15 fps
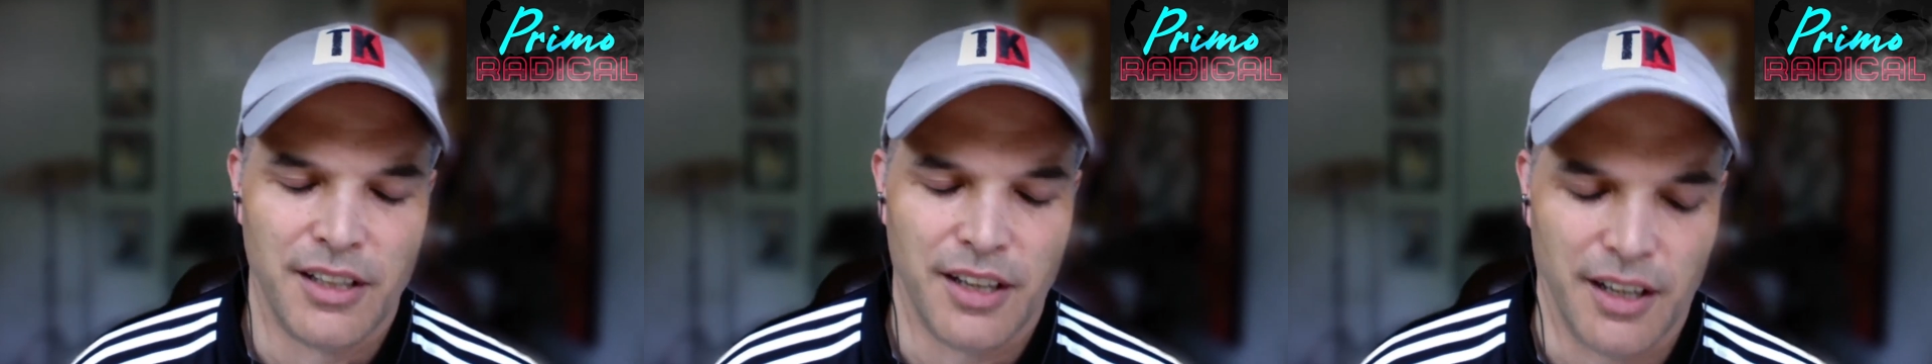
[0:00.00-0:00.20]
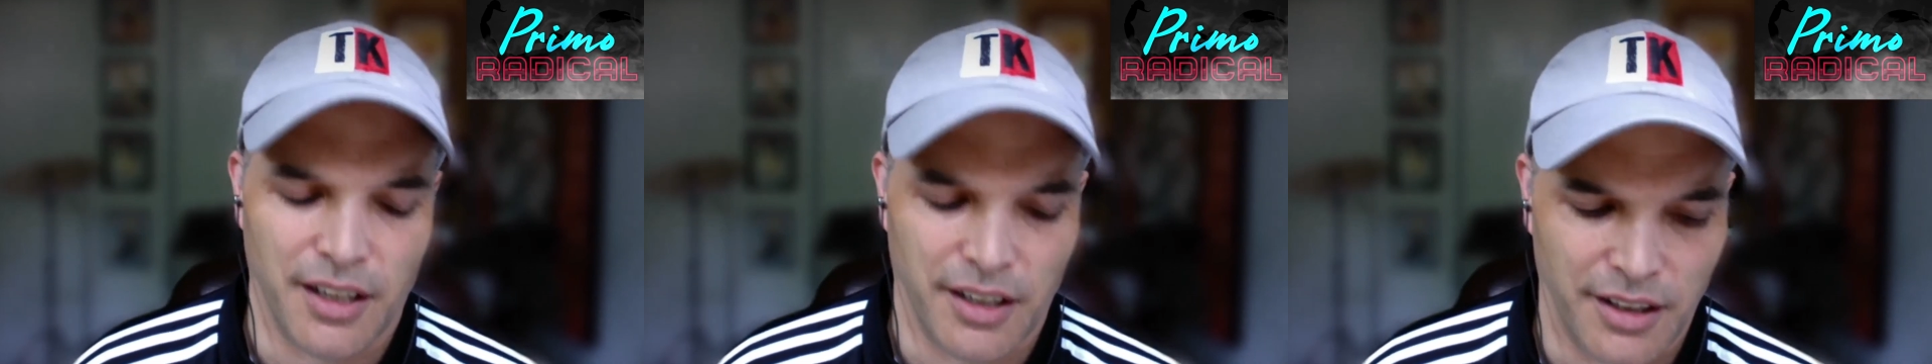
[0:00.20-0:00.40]

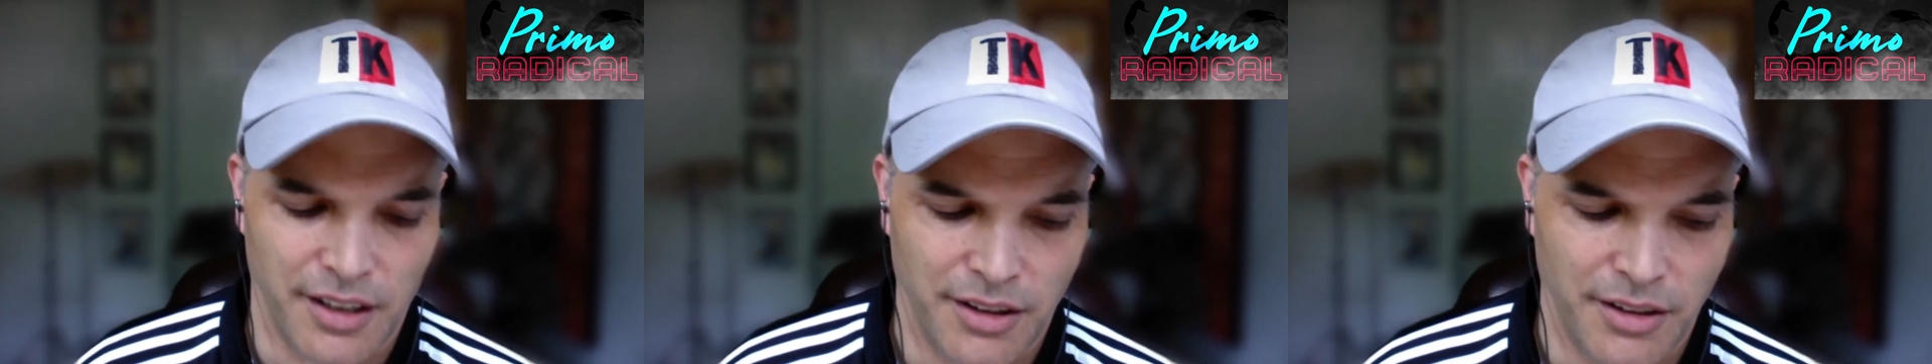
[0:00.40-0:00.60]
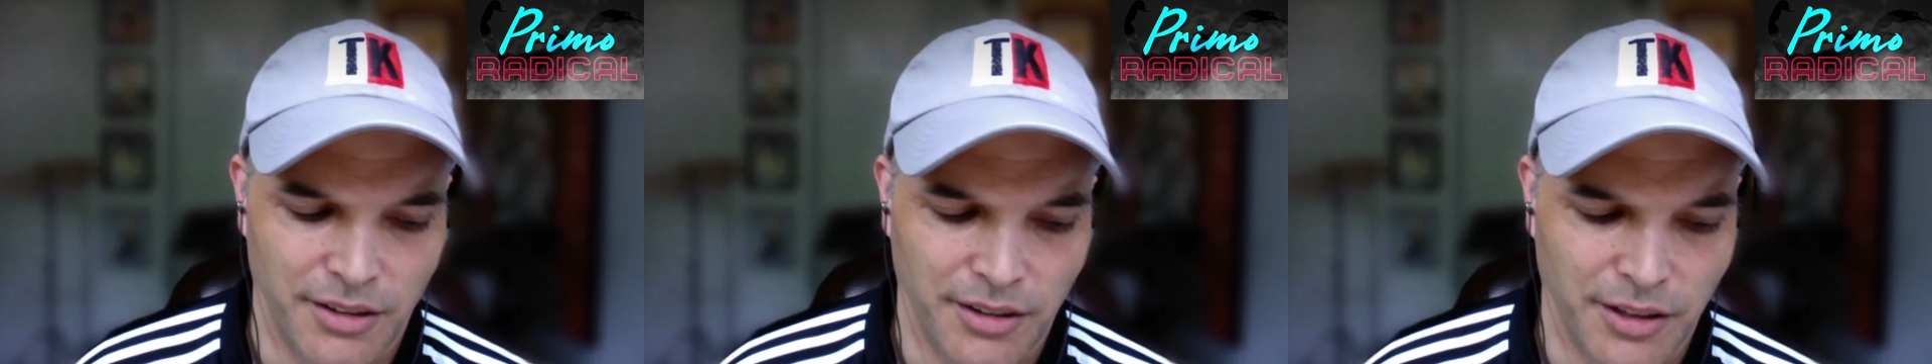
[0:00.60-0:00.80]

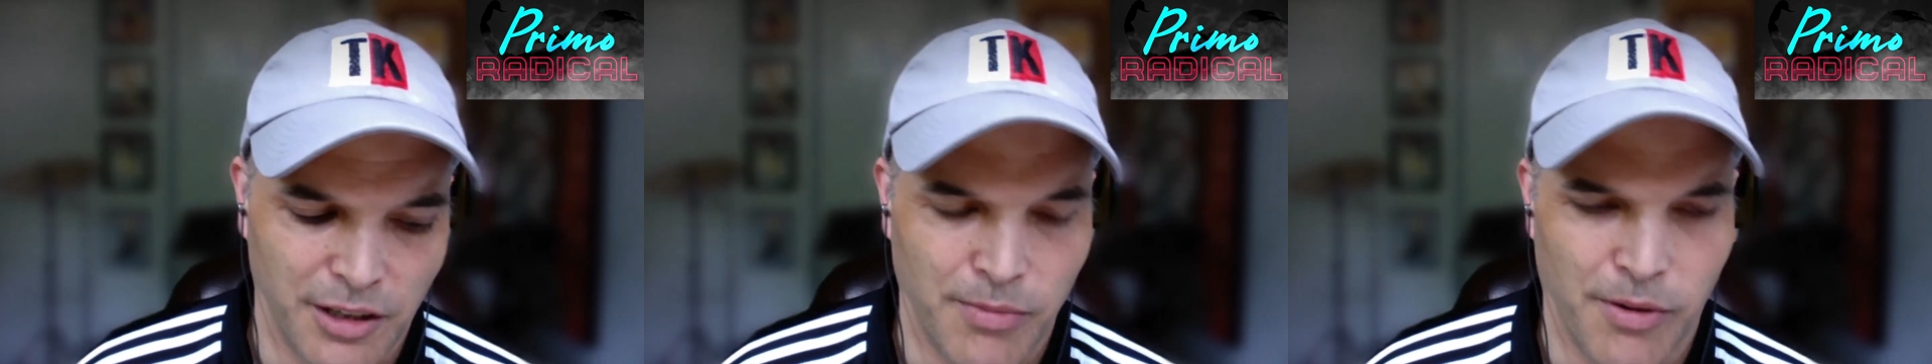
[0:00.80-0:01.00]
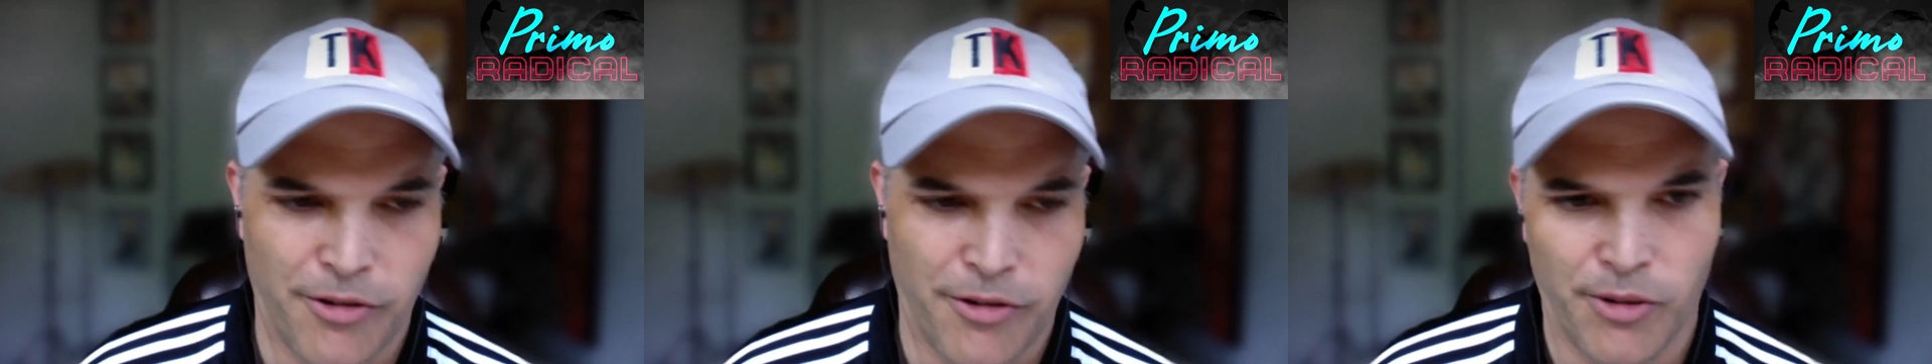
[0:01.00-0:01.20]
the
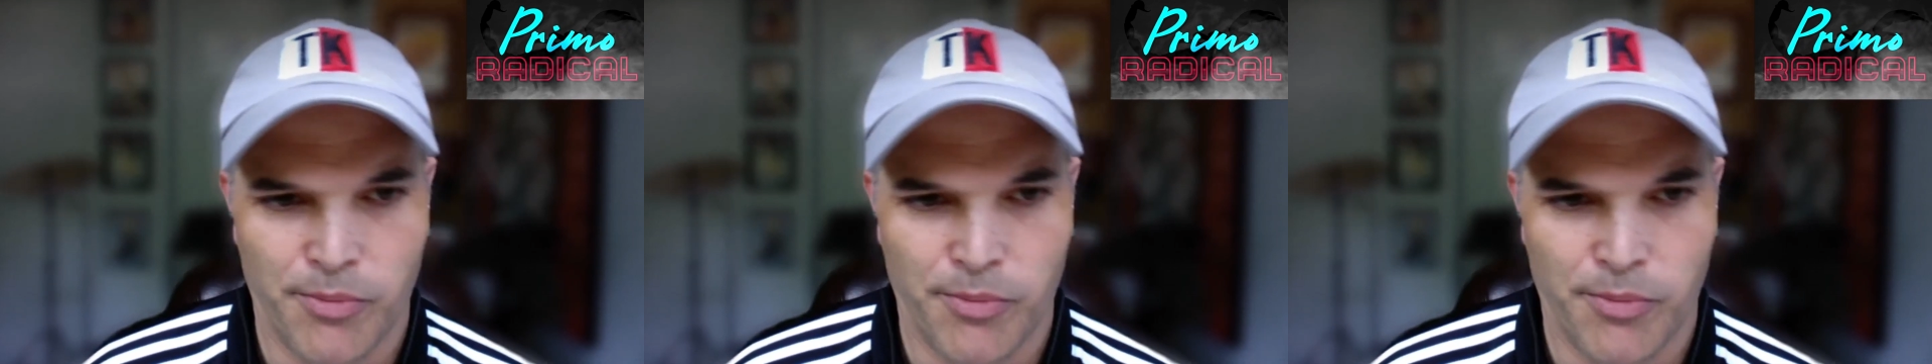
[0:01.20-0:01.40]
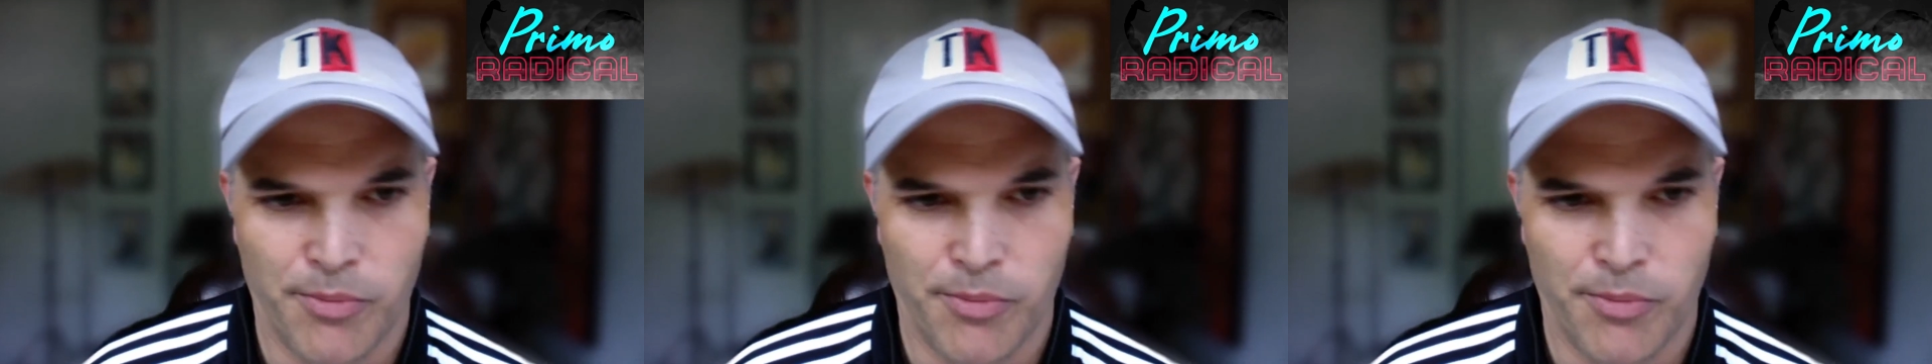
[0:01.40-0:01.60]
commercial
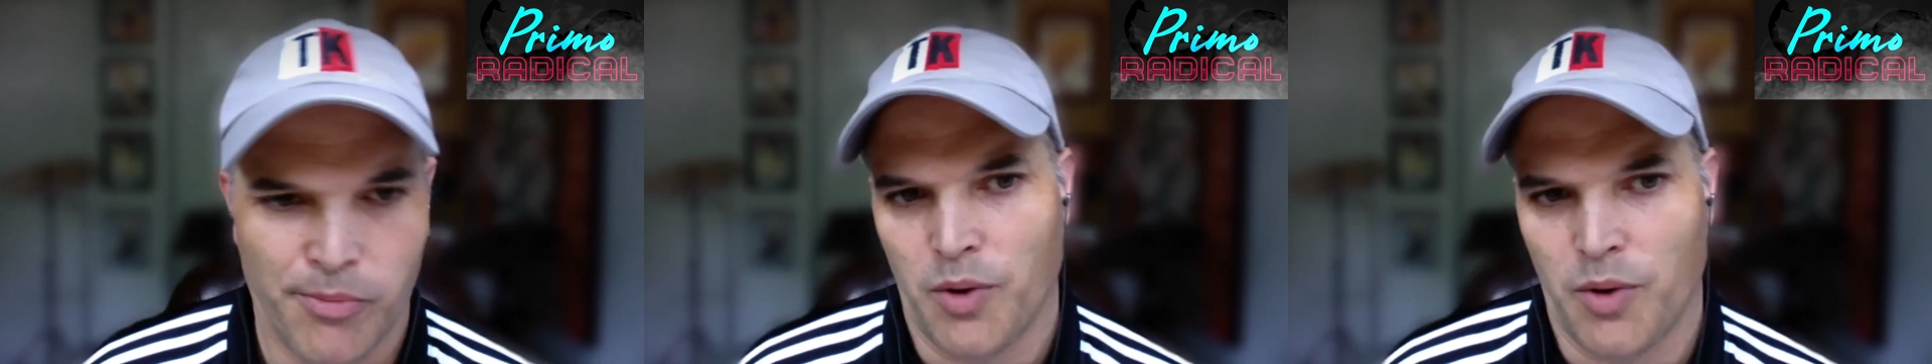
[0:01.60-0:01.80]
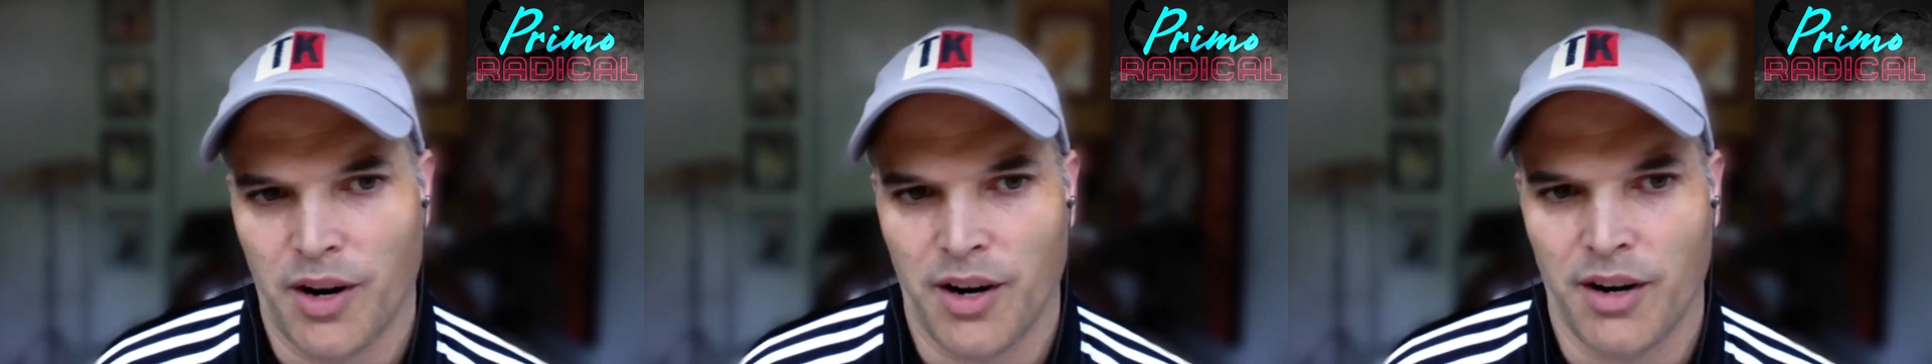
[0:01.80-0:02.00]

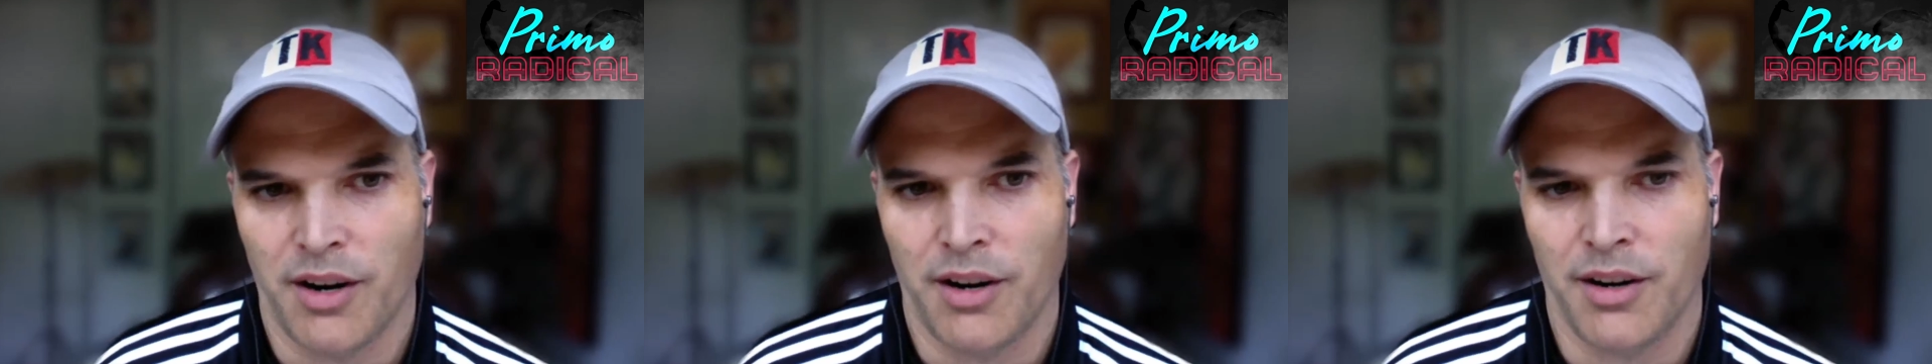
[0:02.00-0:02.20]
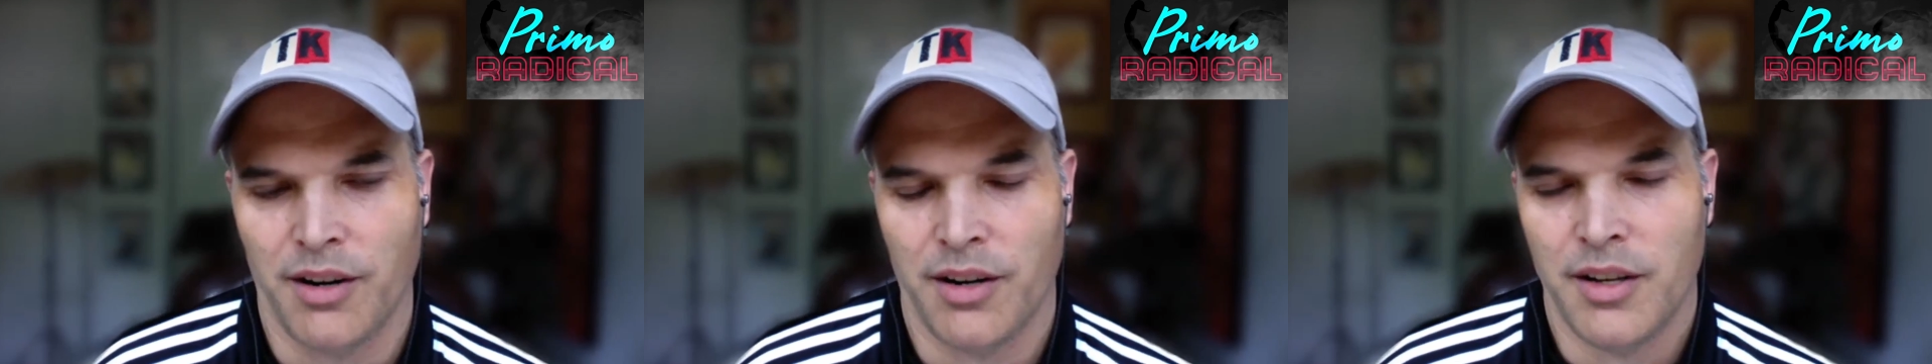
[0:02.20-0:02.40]
press
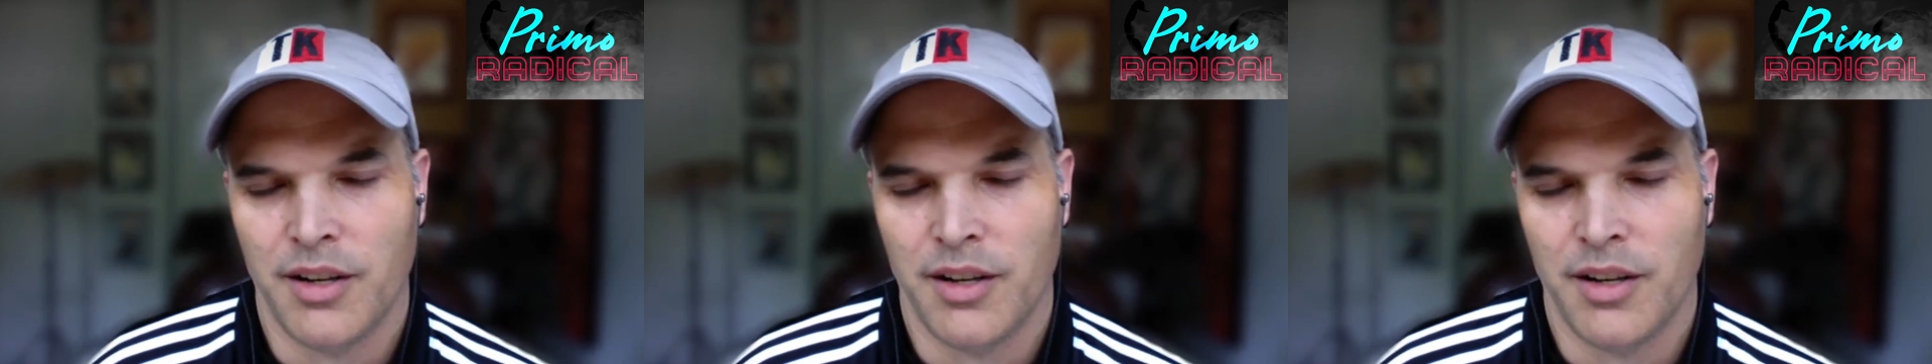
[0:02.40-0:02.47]
where,